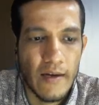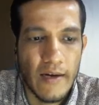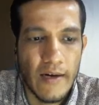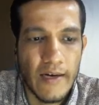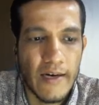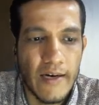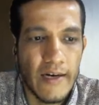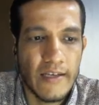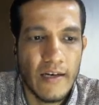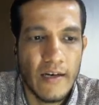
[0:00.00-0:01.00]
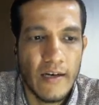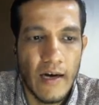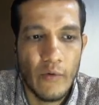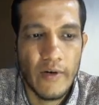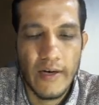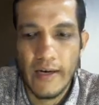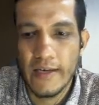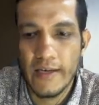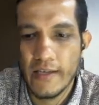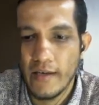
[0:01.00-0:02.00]
inlet condition, outlet
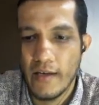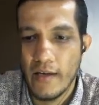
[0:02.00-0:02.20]
condition.